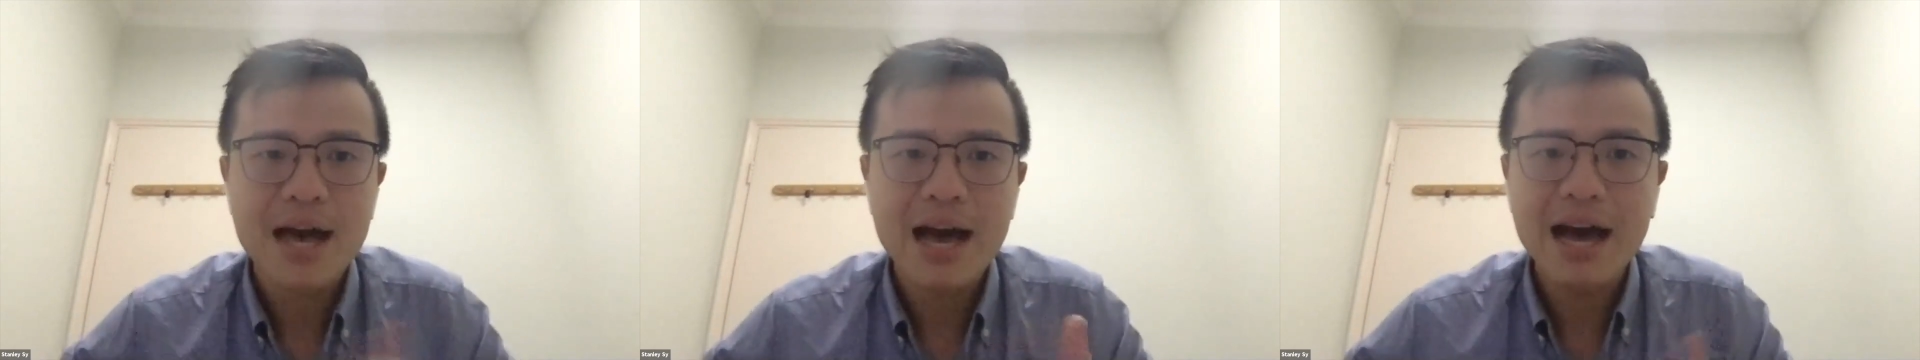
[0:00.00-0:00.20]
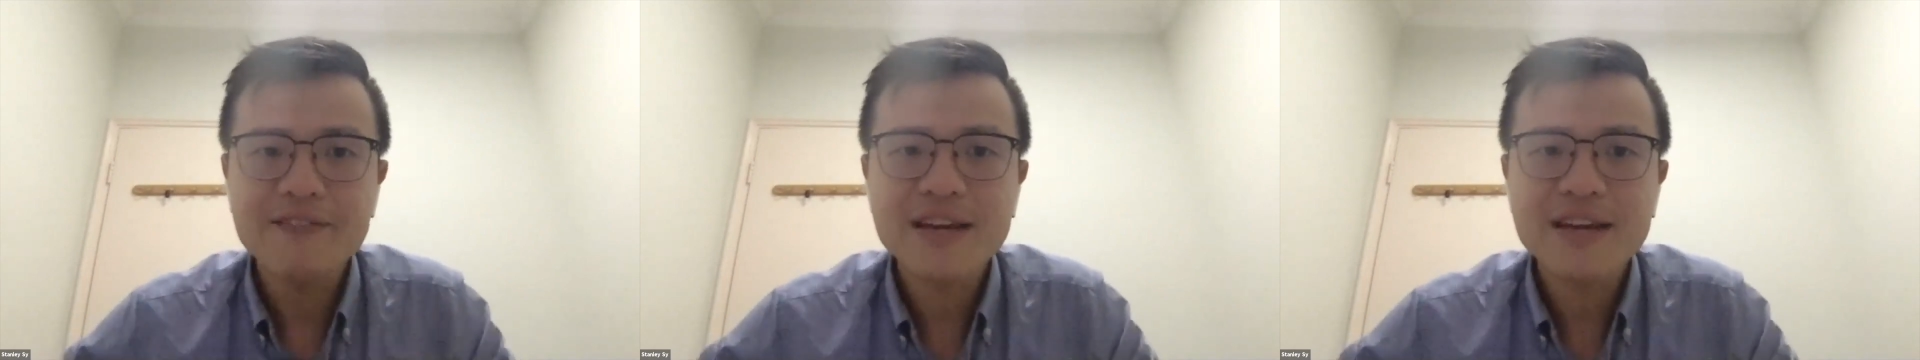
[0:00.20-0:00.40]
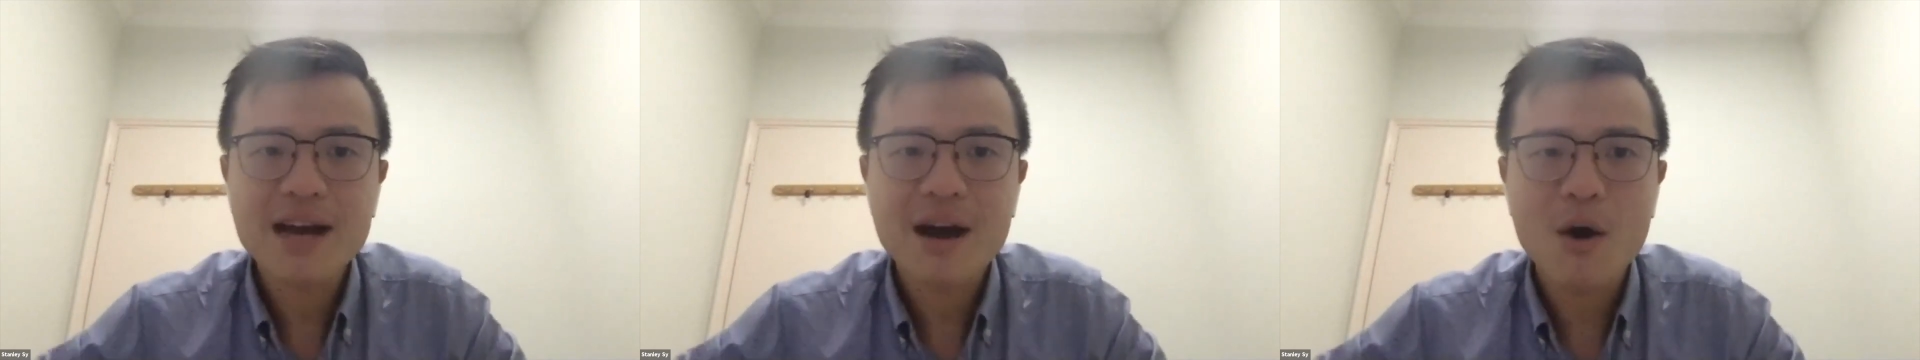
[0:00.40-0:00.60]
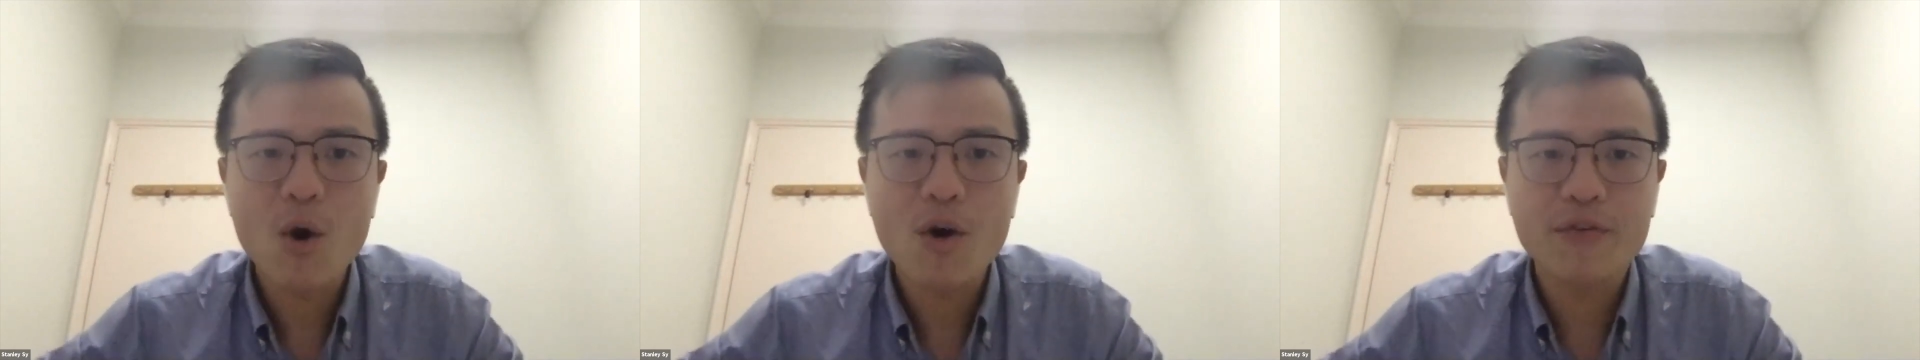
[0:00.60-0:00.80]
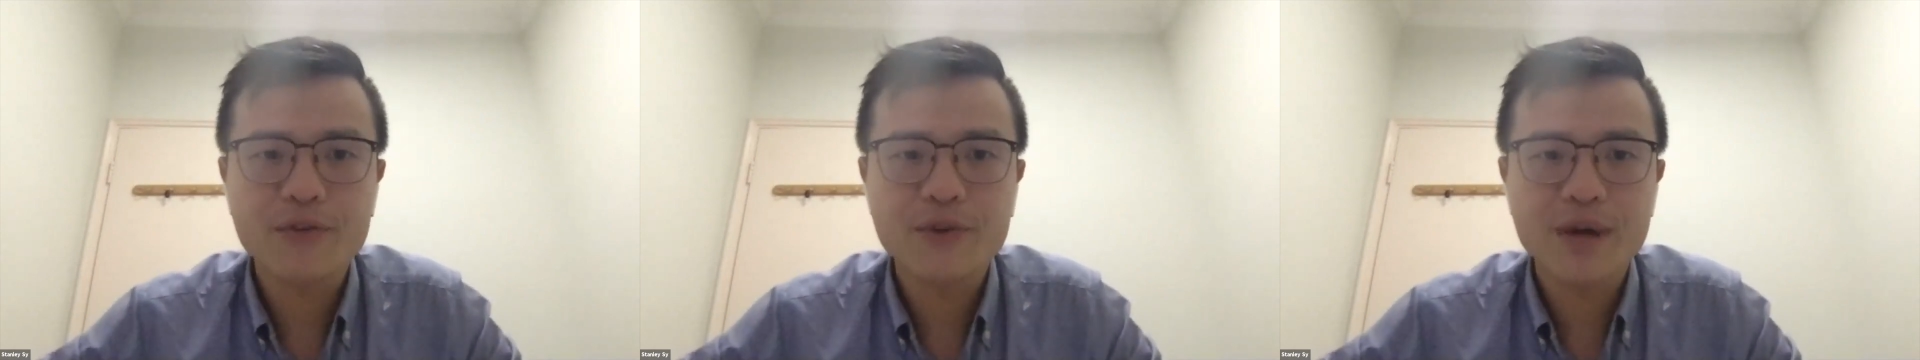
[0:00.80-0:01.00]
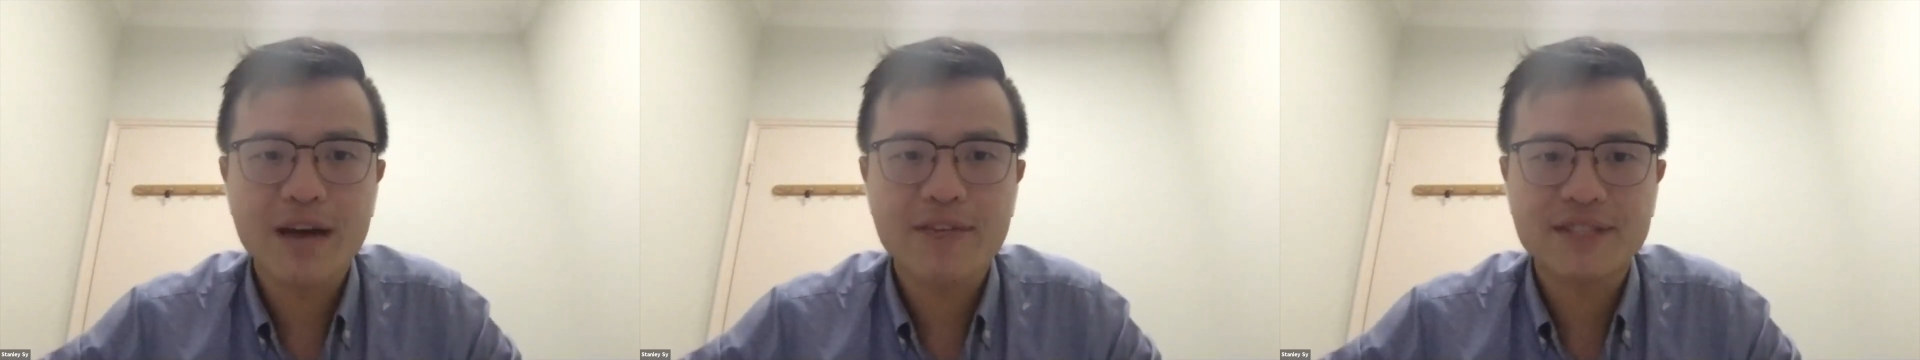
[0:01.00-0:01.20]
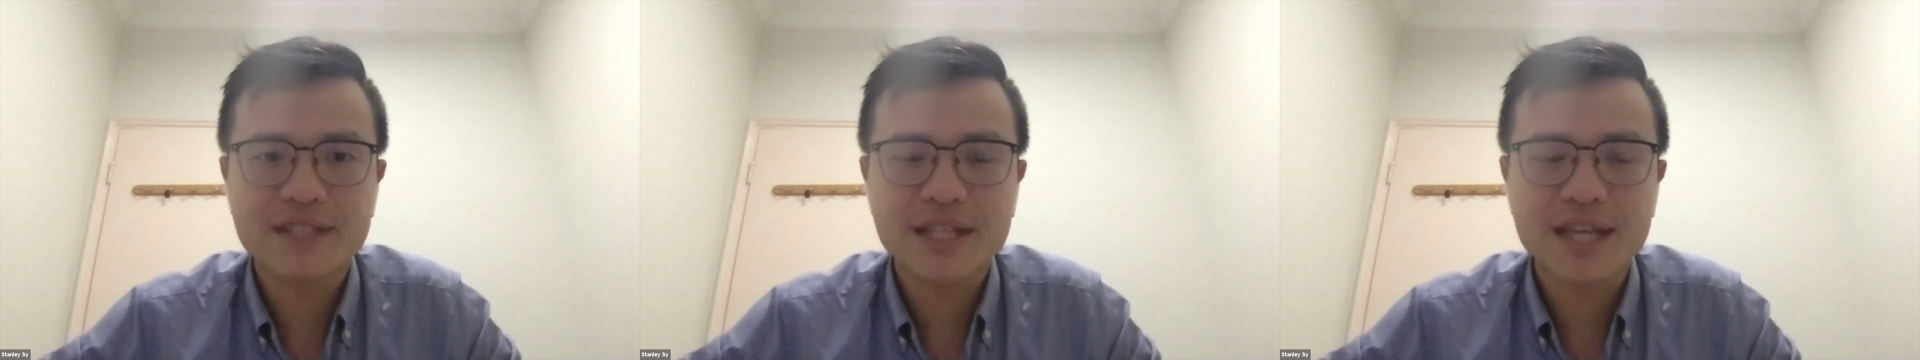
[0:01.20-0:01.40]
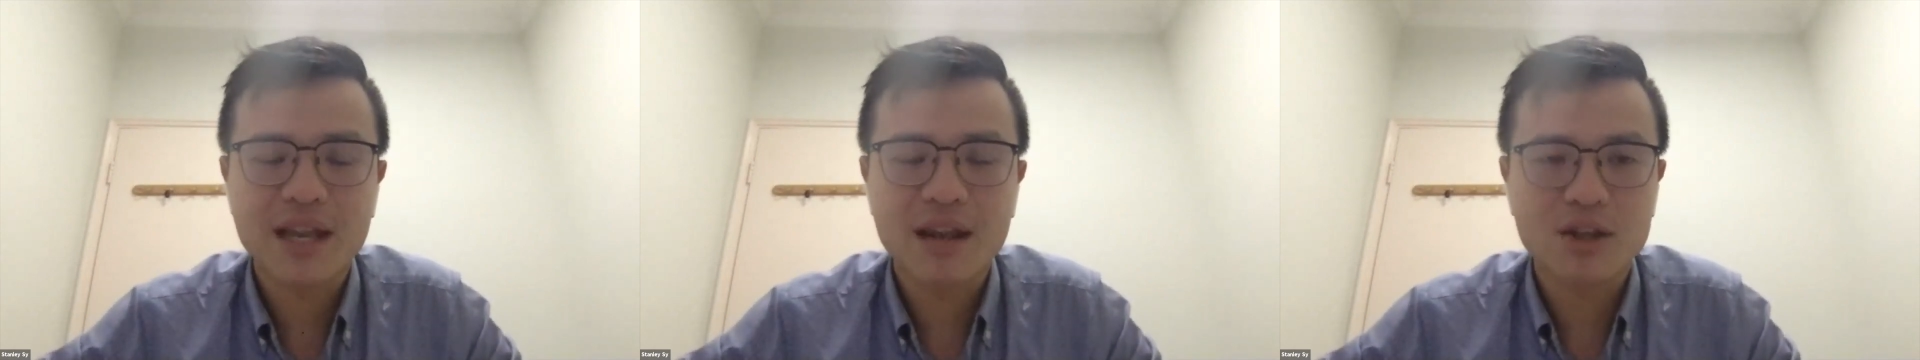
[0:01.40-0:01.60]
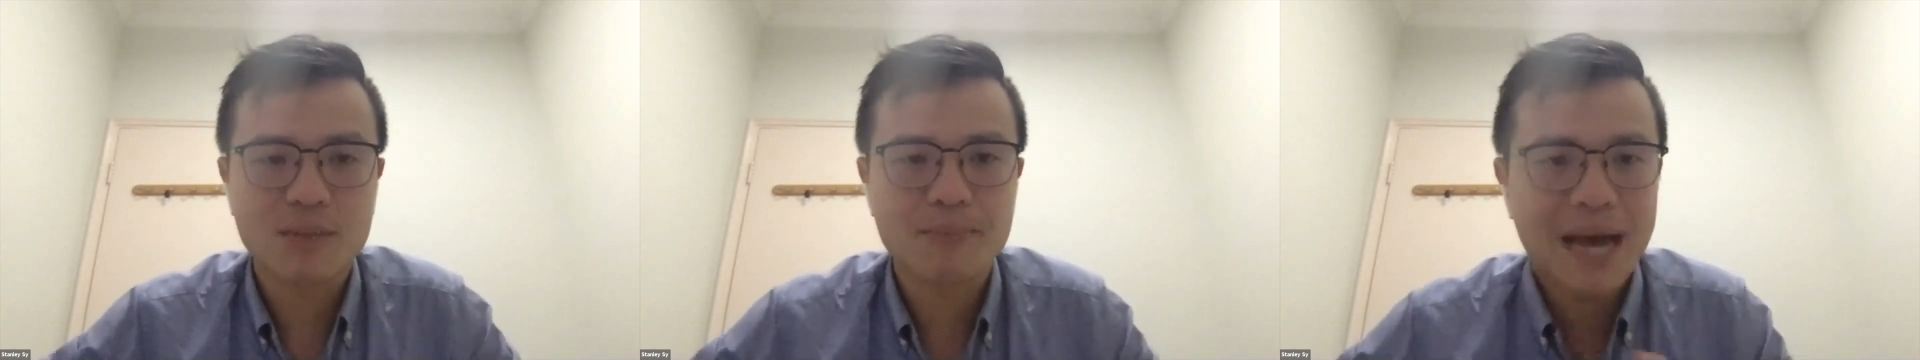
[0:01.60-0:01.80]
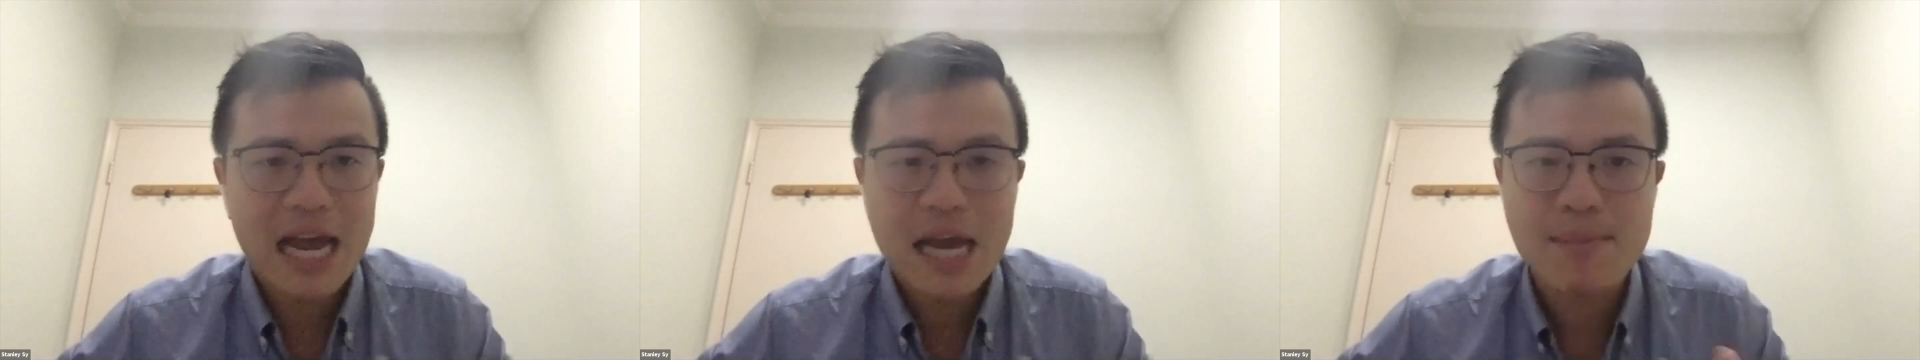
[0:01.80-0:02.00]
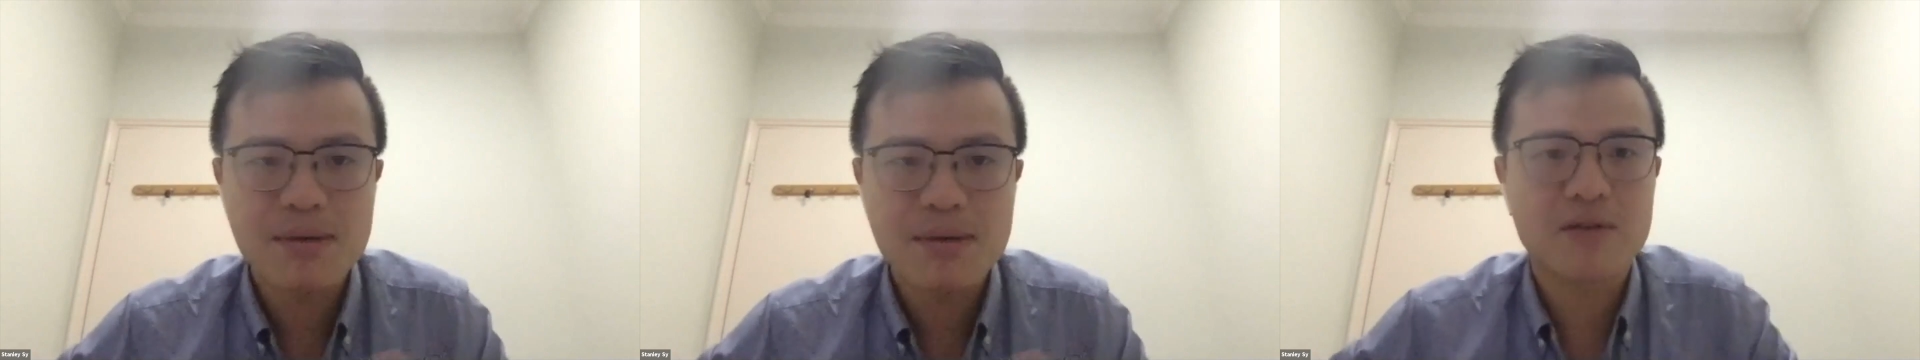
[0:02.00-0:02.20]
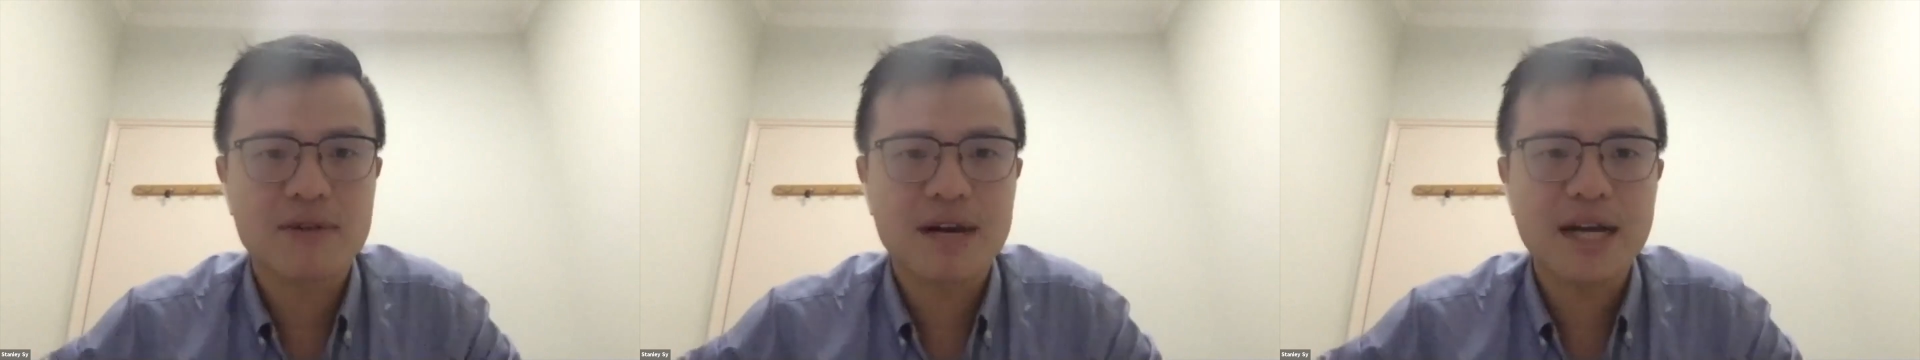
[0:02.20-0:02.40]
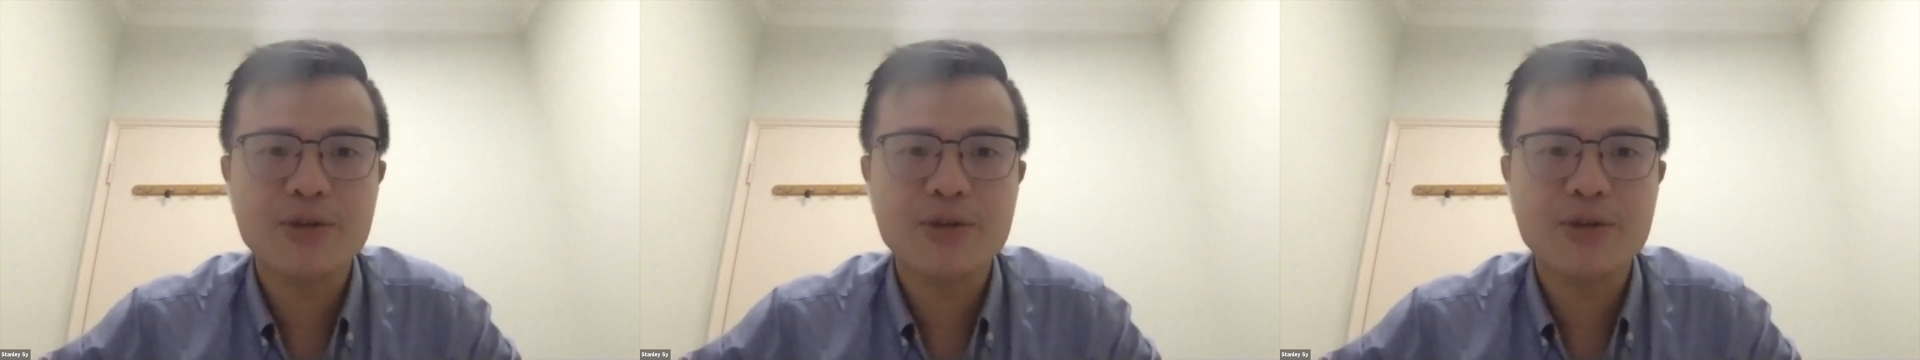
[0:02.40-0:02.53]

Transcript: I think all of you have studied a lot of paper, right?